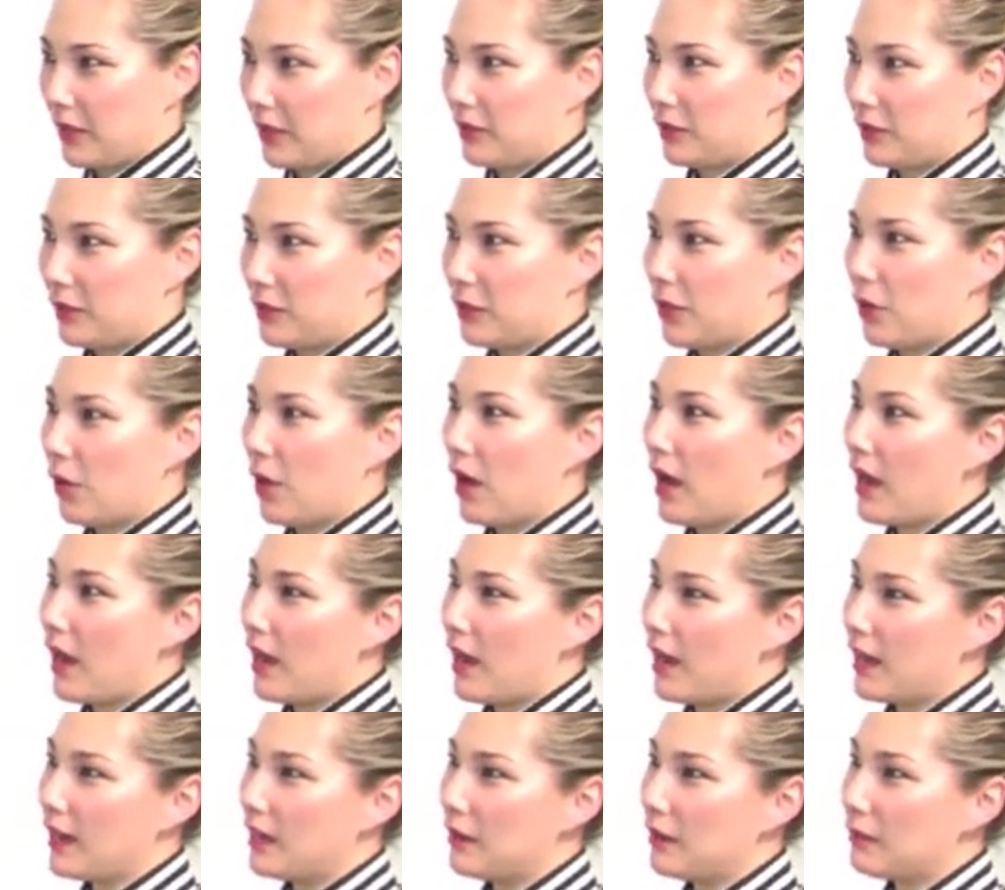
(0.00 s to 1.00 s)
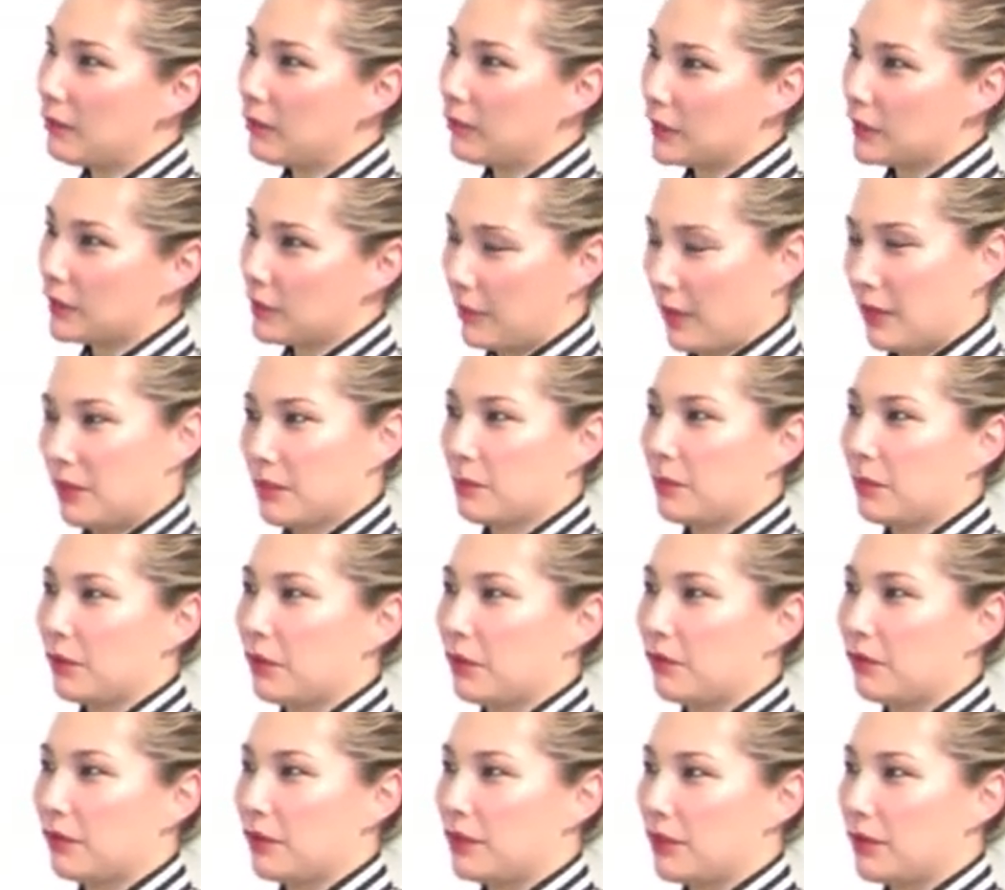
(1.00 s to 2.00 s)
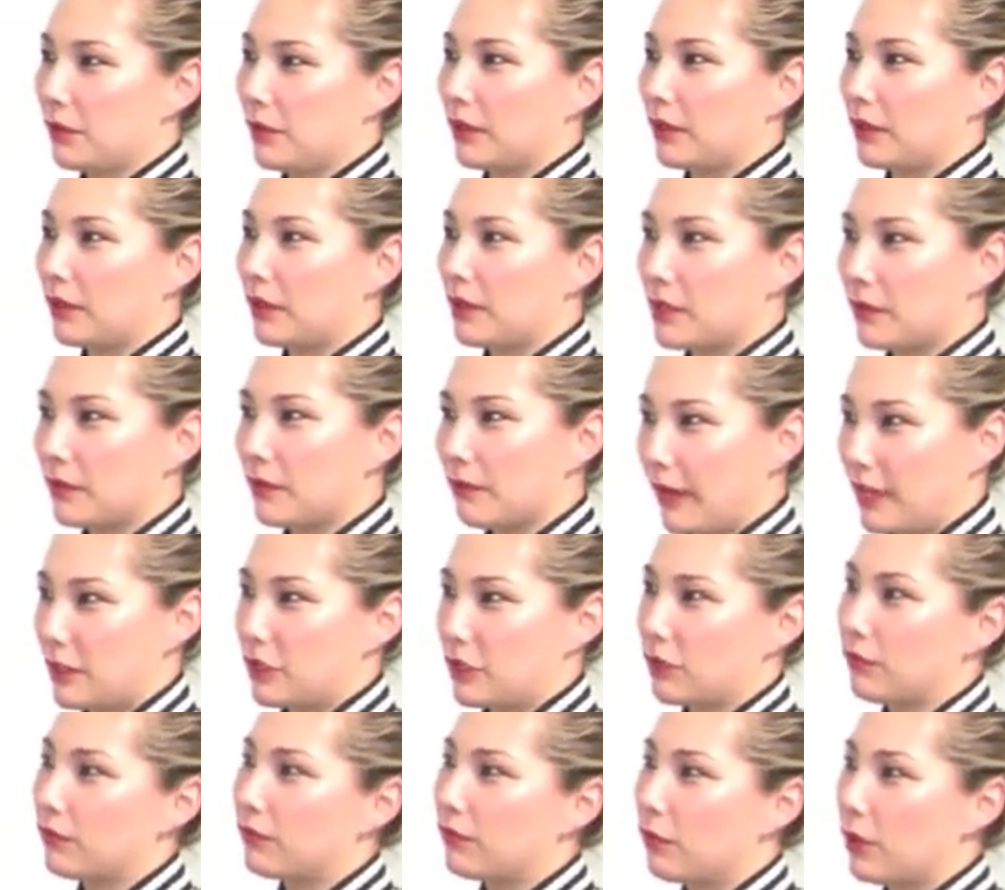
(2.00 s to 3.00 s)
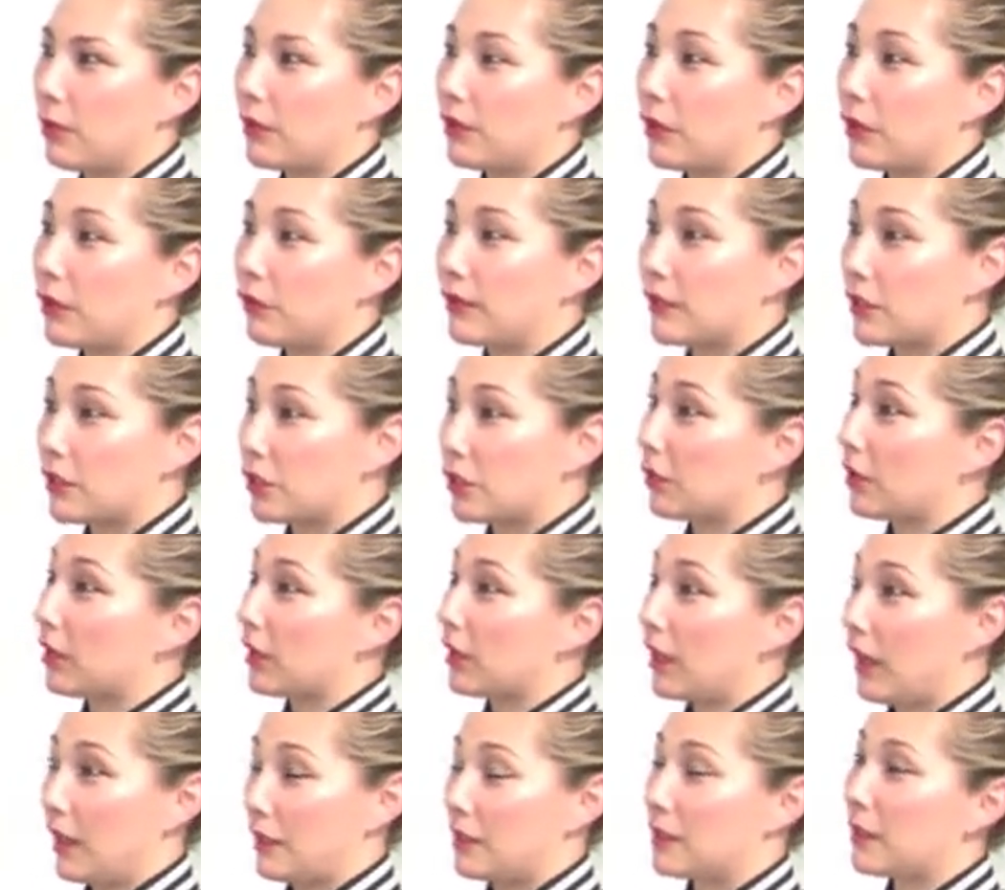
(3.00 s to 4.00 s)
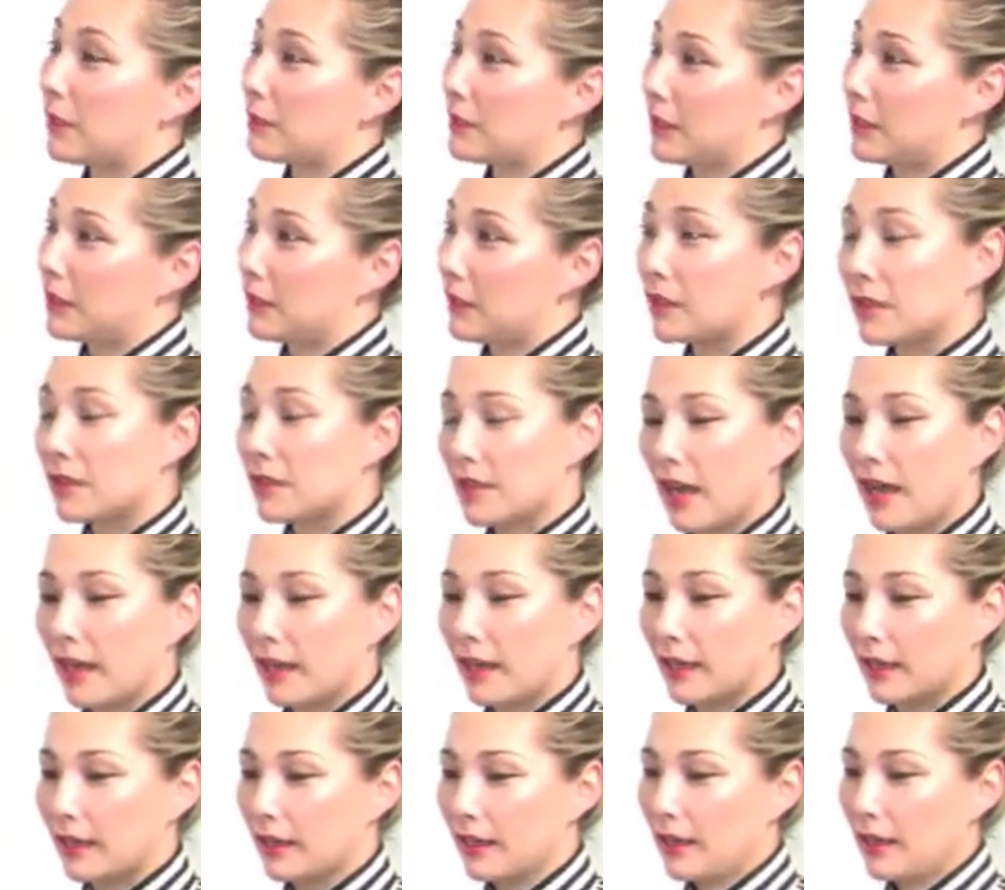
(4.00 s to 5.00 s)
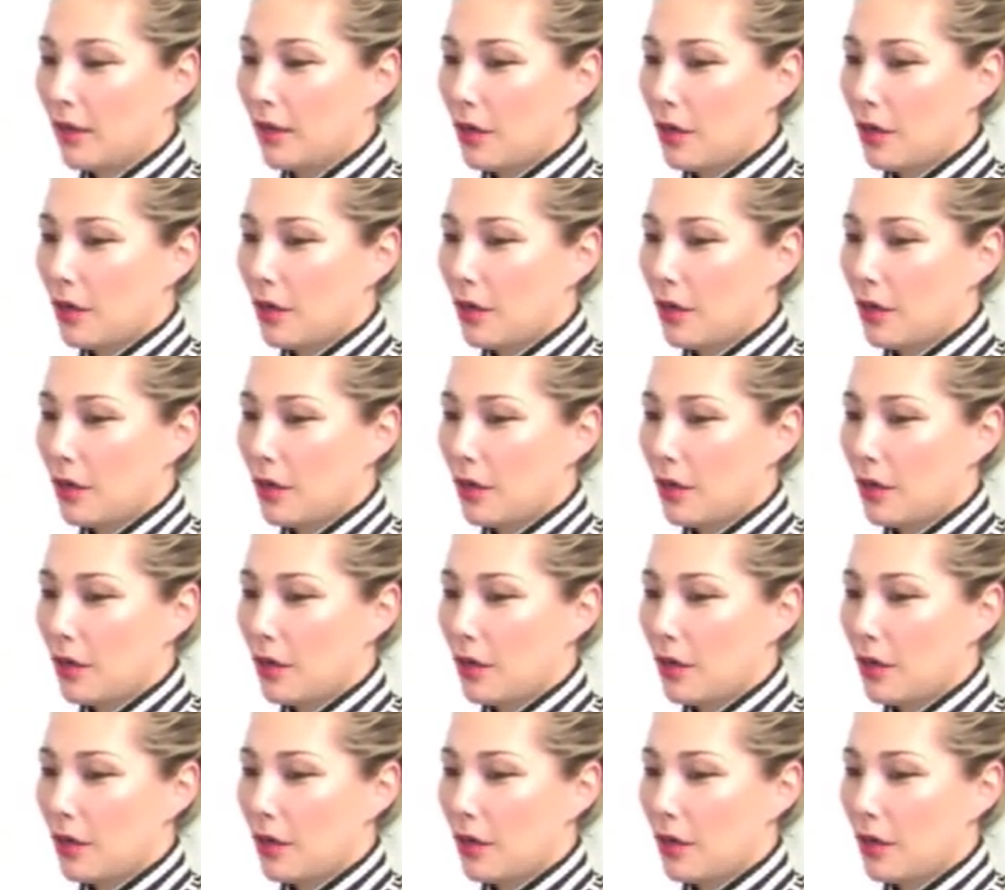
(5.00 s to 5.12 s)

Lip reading: okay, so I am responsible for doing these fashion-forward original concepts and design.